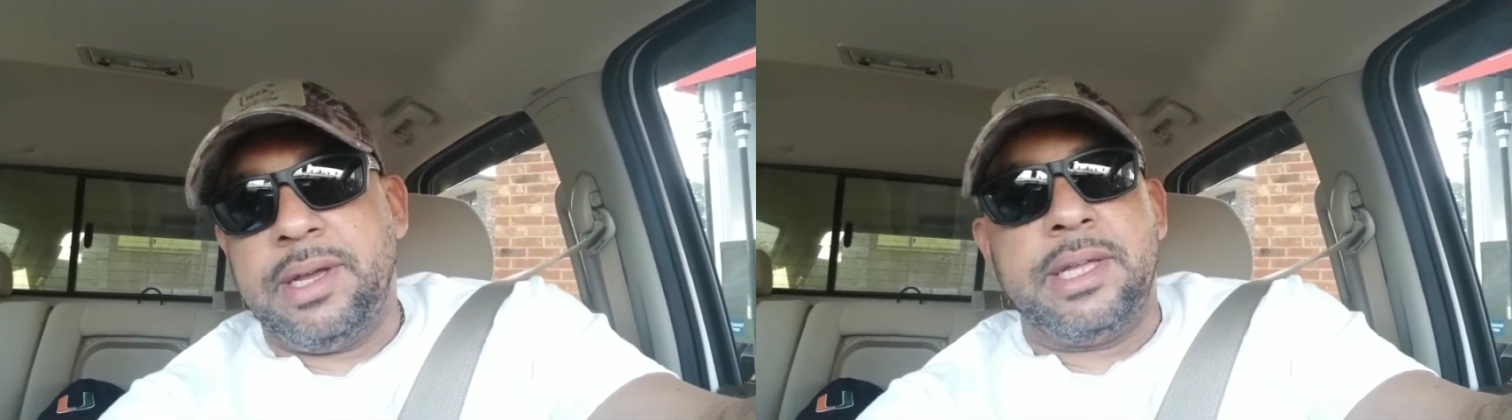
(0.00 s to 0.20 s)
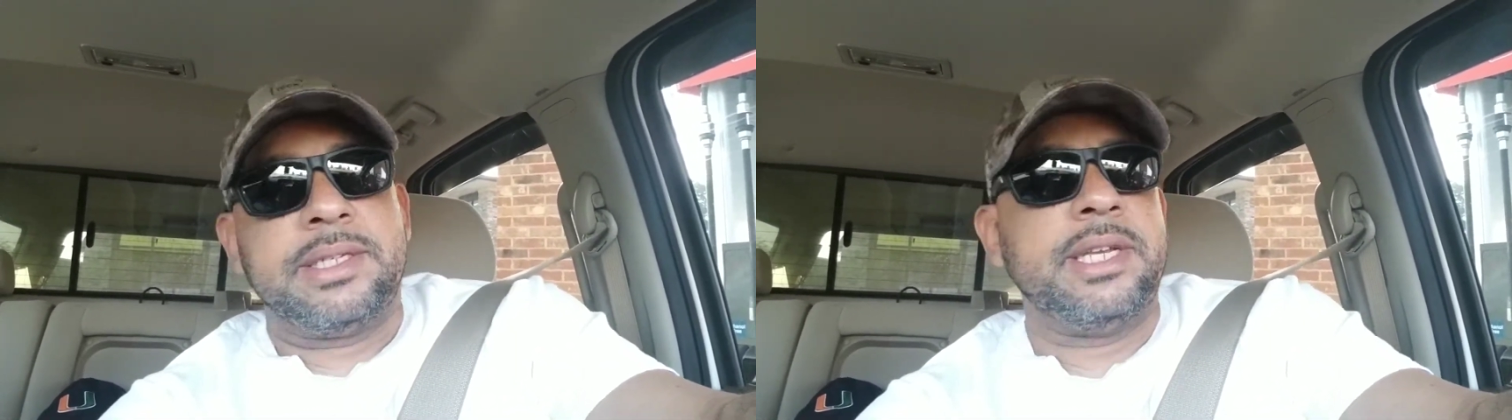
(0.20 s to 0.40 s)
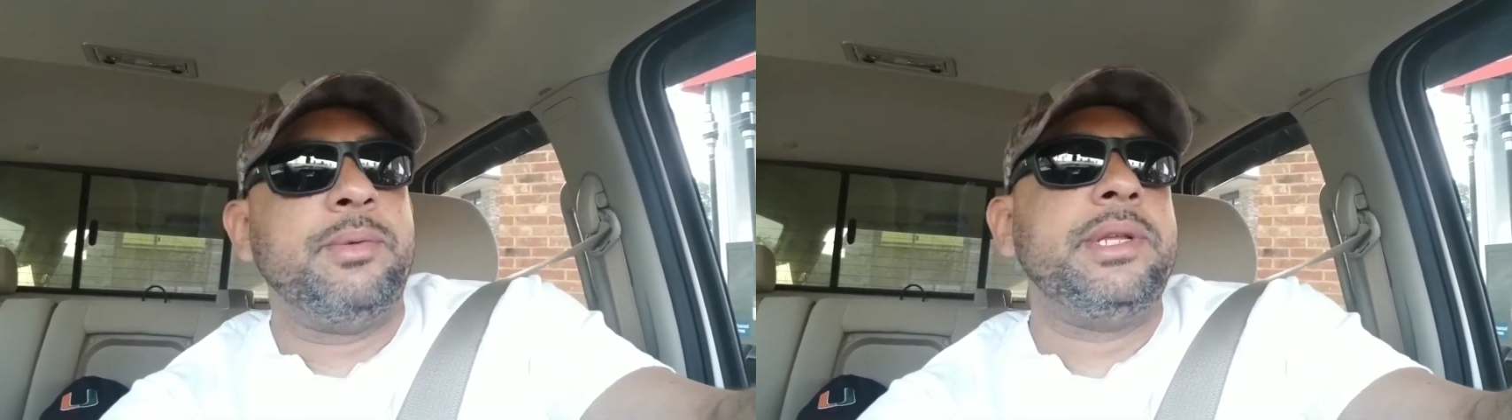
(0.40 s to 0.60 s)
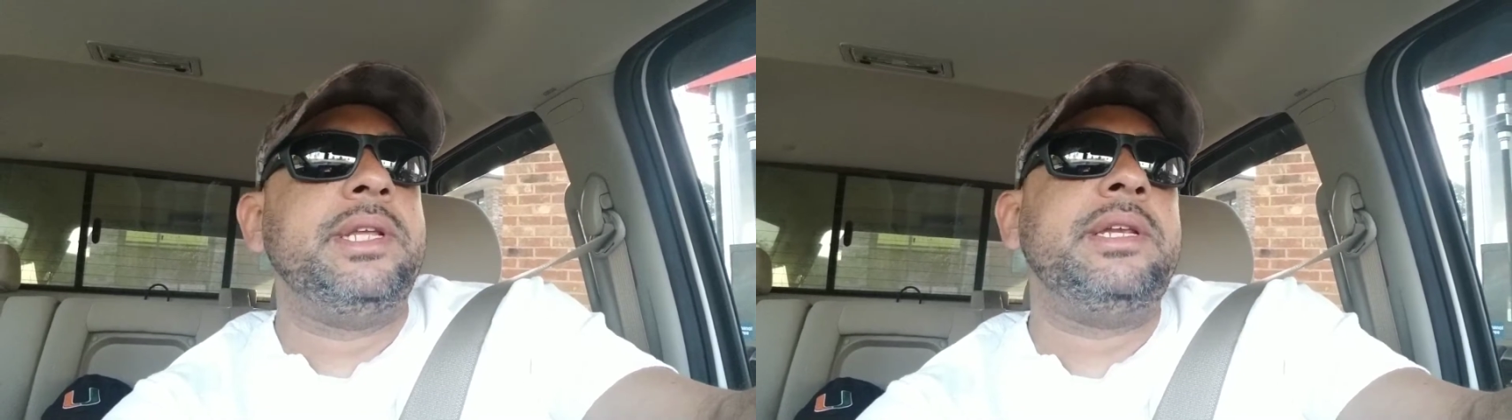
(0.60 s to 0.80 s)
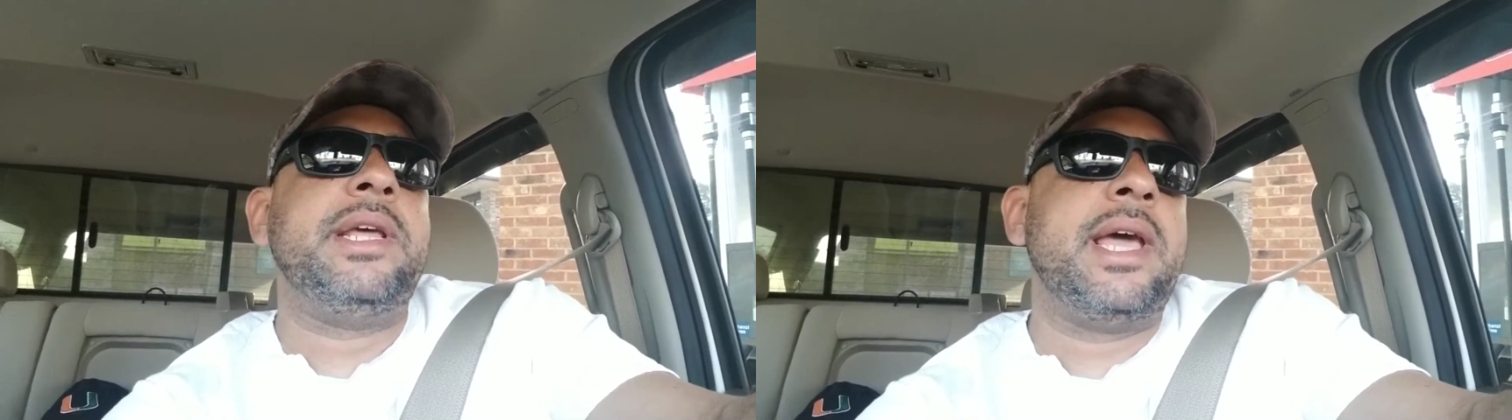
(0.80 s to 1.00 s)
See, we
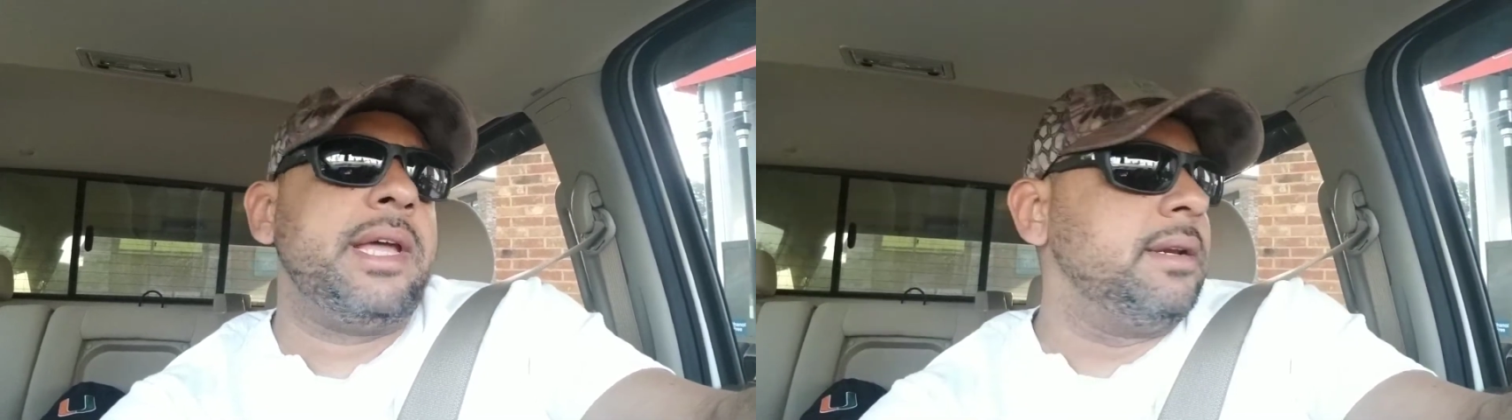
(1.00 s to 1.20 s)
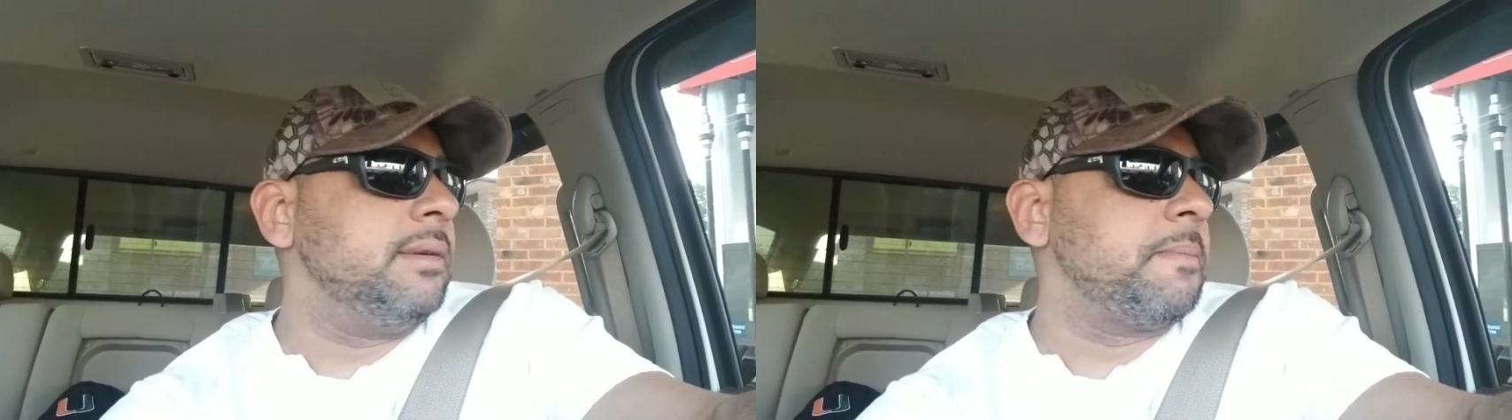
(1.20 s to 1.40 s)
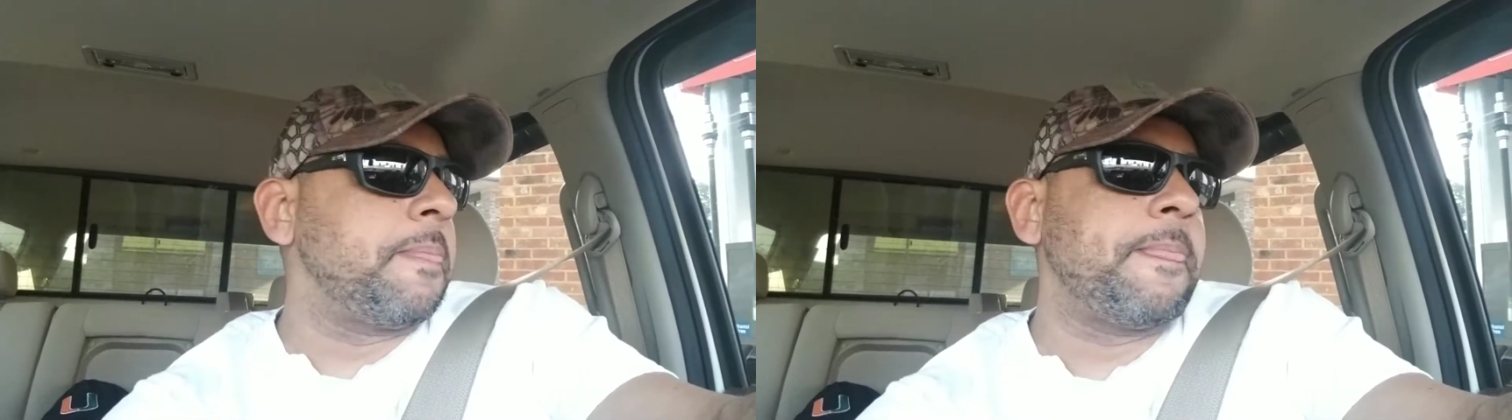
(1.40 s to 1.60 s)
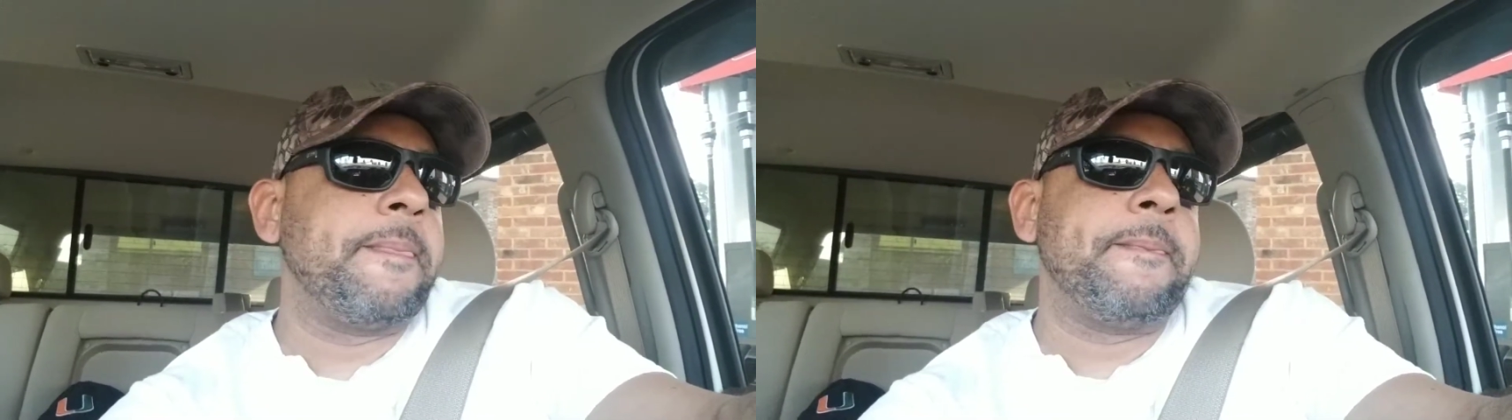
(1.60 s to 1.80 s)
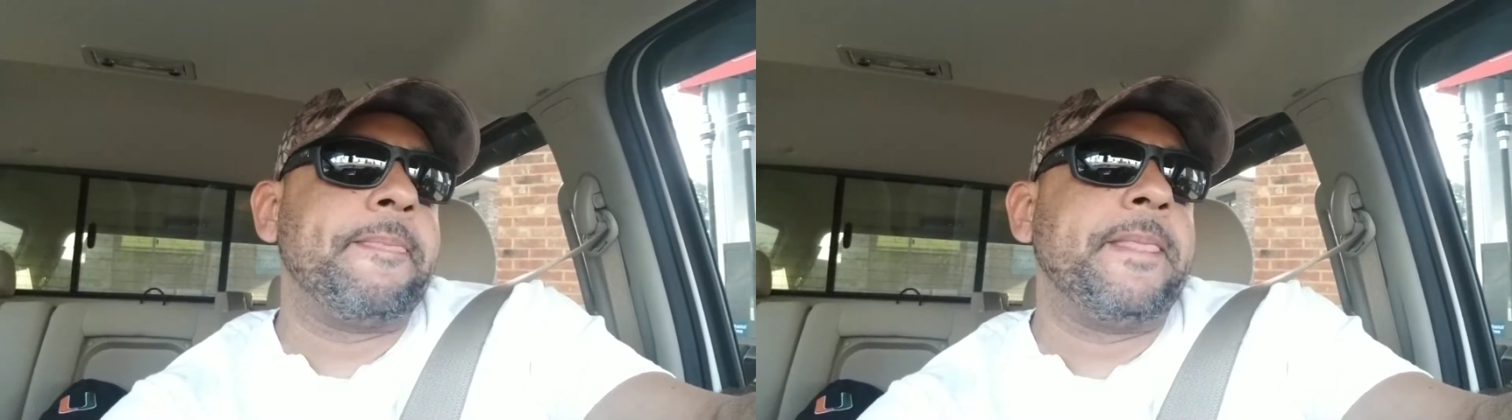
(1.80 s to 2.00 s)
did that
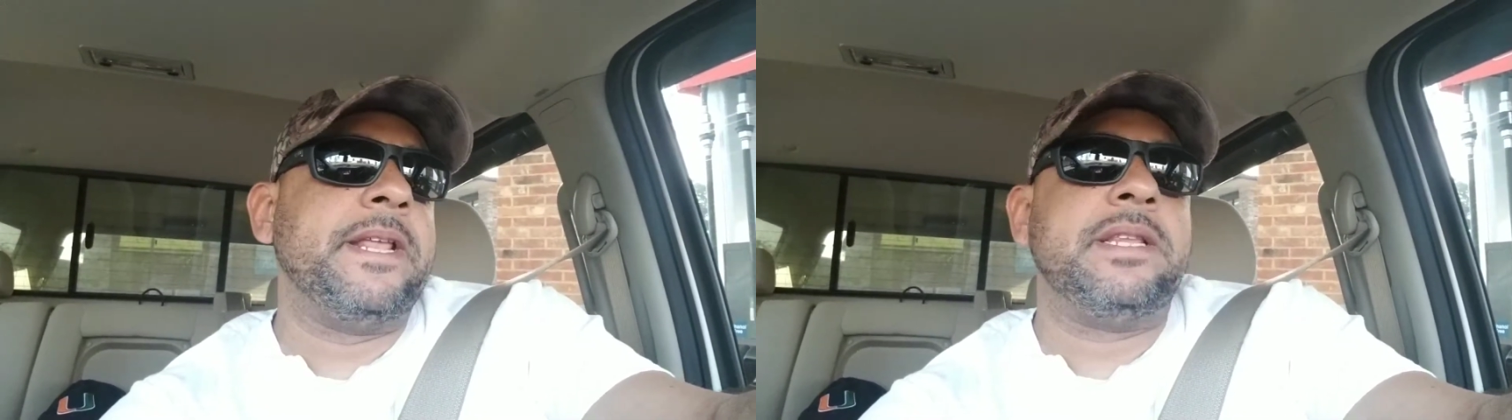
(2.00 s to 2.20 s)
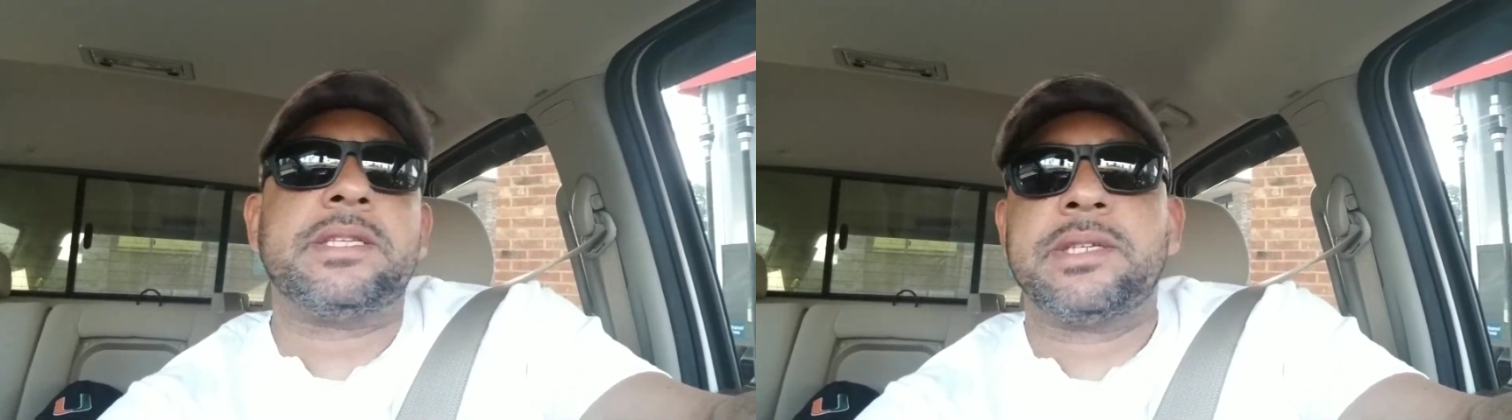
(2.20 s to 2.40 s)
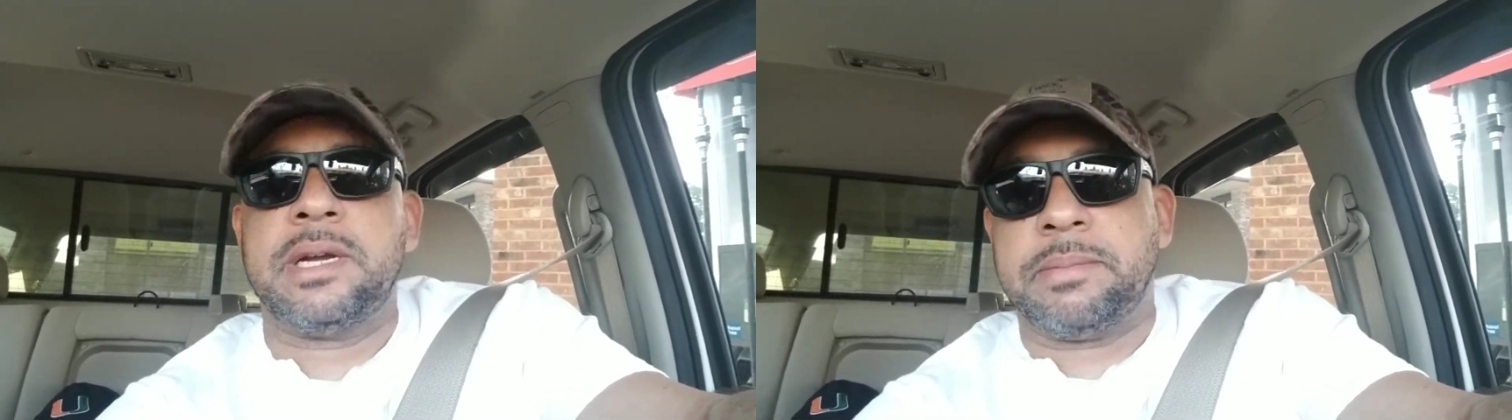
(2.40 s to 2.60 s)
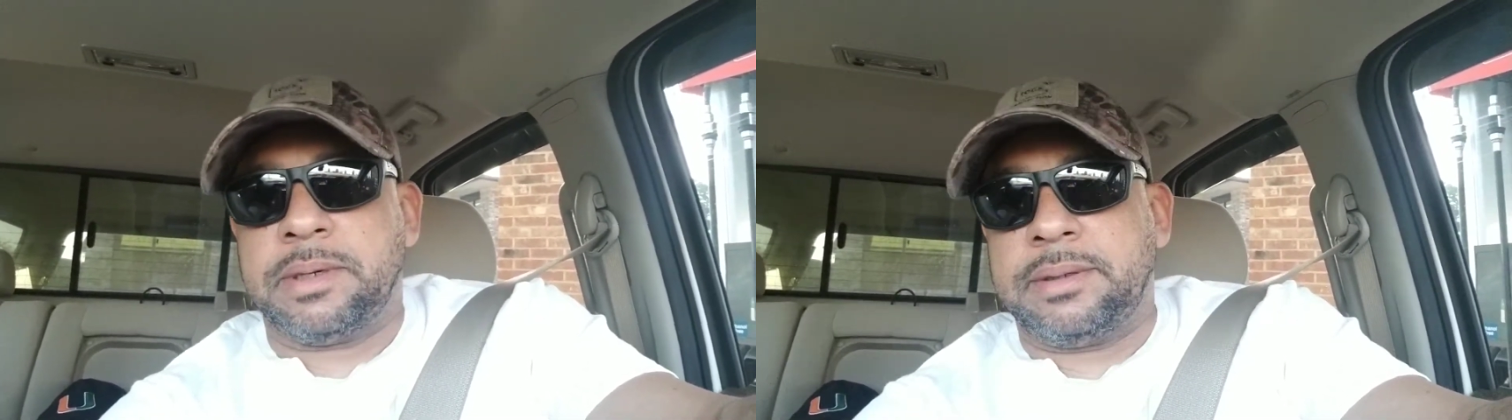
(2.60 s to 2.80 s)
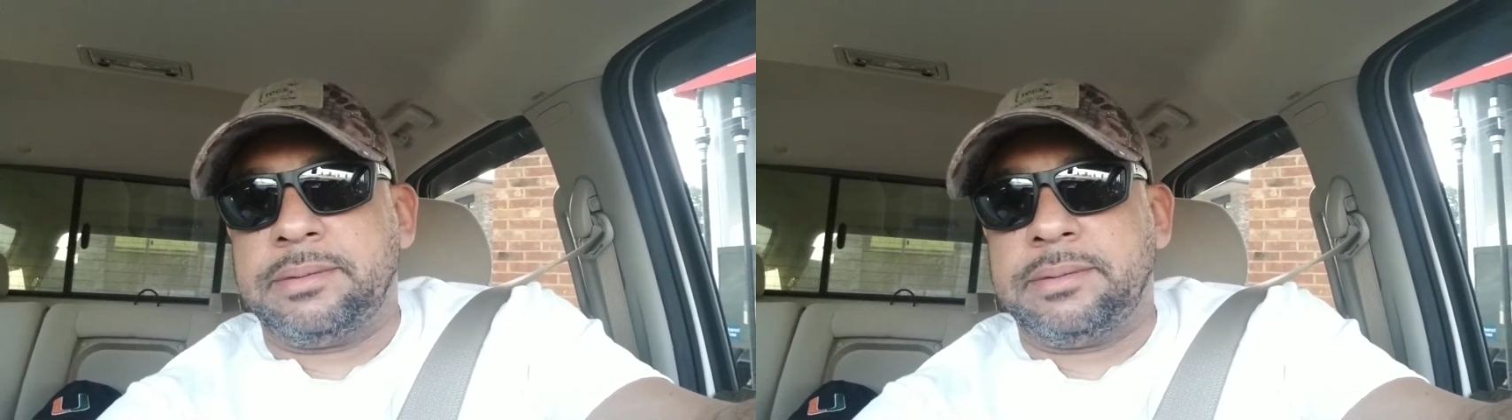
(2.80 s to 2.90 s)
in the summer.